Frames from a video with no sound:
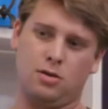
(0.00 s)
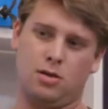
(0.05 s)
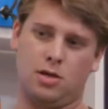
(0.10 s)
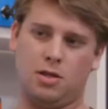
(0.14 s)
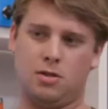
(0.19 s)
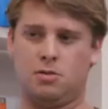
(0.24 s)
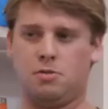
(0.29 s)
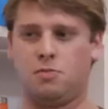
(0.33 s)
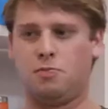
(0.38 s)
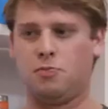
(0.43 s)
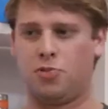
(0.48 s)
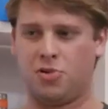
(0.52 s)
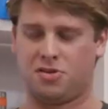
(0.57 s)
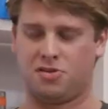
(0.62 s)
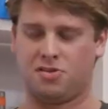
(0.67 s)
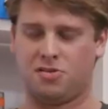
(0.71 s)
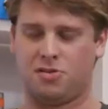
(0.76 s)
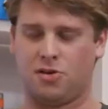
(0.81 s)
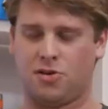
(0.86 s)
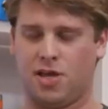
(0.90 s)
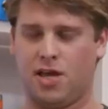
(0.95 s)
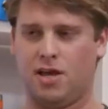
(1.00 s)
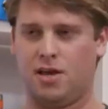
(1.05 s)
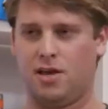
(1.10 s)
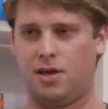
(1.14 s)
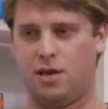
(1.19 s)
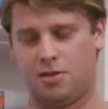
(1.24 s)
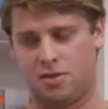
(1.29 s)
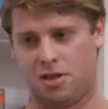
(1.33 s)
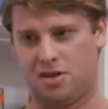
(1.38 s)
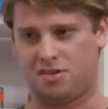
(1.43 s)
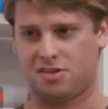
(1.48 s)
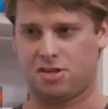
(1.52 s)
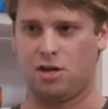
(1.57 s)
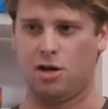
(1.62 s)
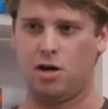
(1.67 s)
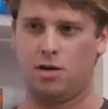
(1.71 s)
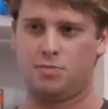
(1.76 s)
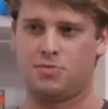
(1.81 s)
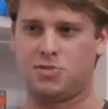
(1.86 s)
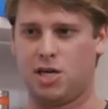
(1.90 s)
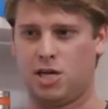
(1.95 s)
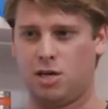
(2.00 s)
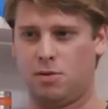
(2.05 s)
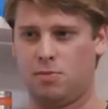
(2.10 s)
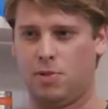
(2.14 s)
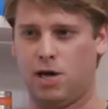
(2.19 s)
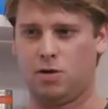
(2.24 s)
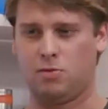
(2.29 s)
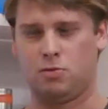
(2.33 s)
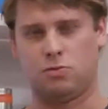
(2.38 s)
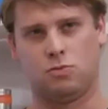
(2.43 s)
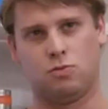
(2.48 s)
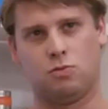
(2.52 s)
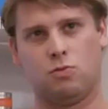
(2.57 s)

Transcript: and puts it OK, and then it's going to update in about